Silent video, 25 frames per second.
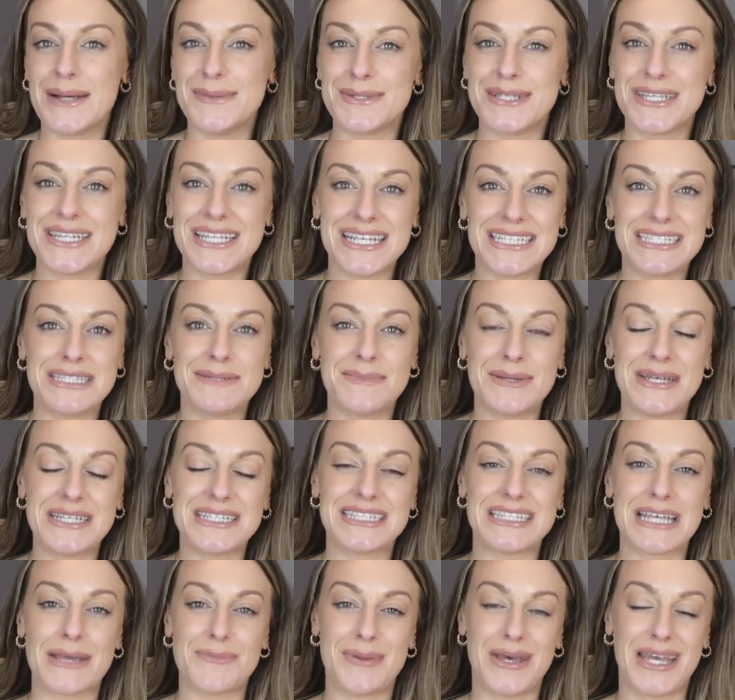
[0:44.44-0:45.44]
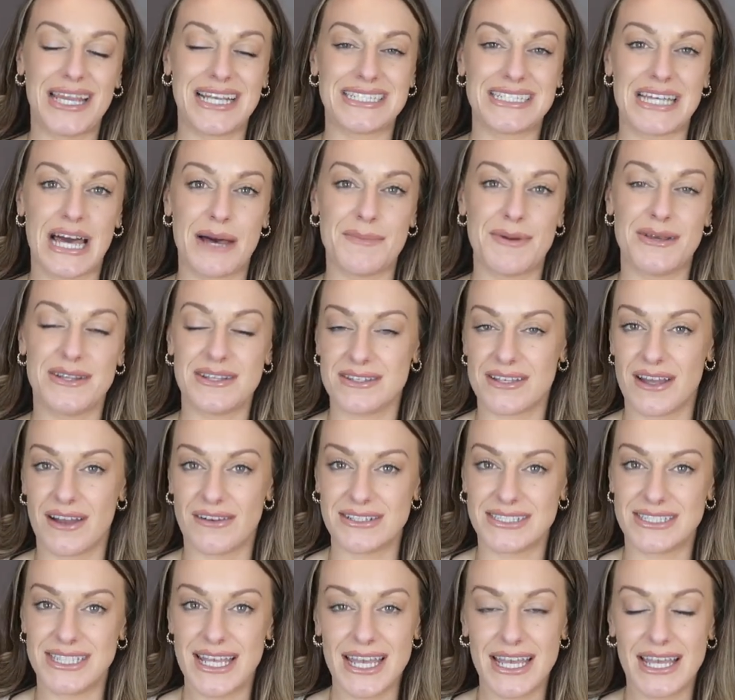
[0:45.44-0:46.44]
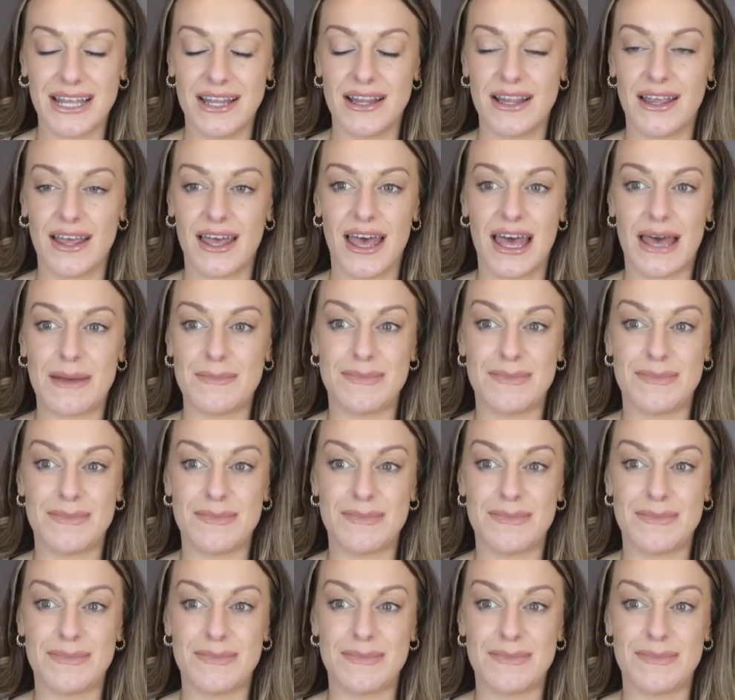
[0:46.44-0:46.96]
So these are pieces I picked up in the Zara sale.